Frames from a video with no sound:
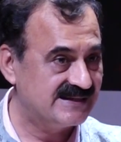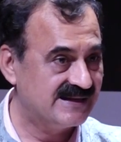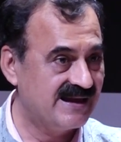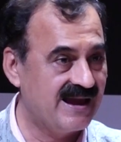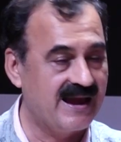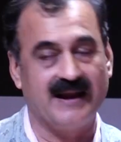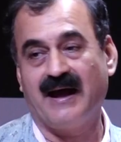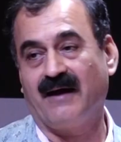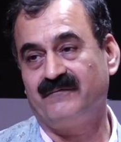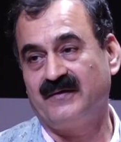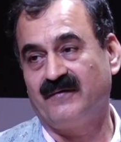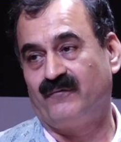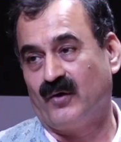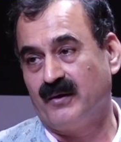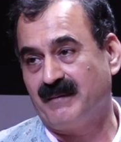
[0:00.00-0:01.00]
passed,
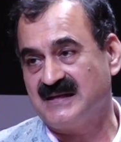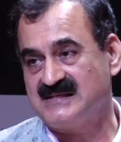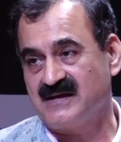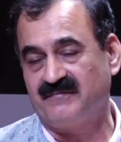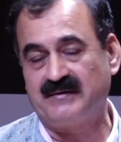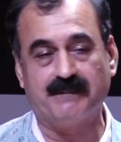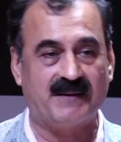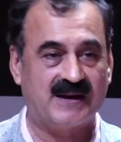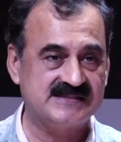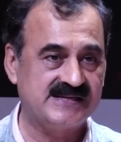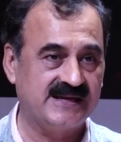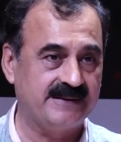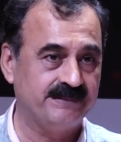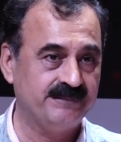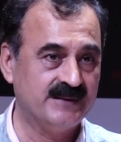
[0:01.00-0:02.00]
and after 4 months
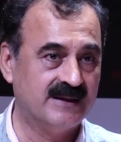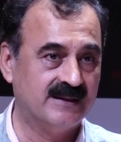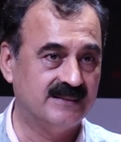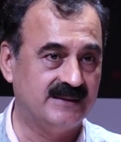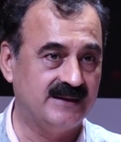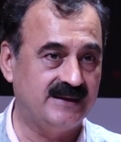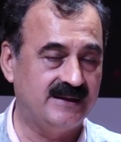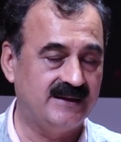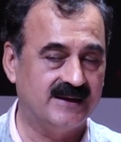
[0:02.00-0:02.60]
after passing,